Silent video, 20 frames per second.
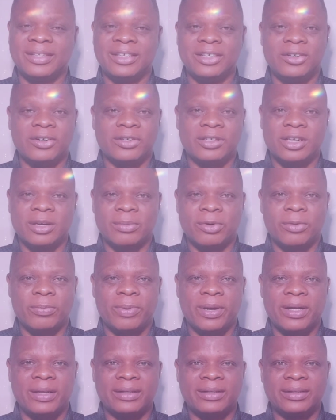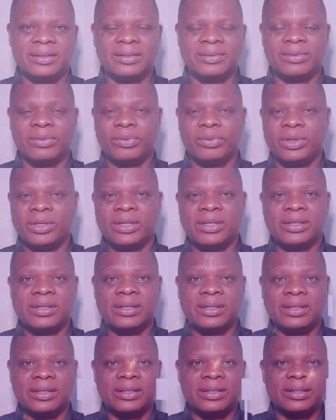He just came up and with this
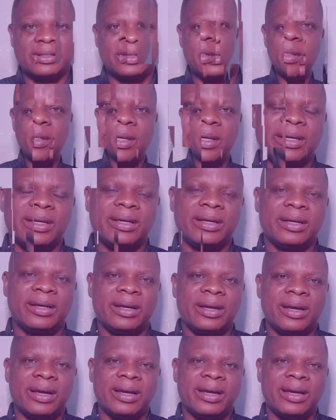his easy stuff.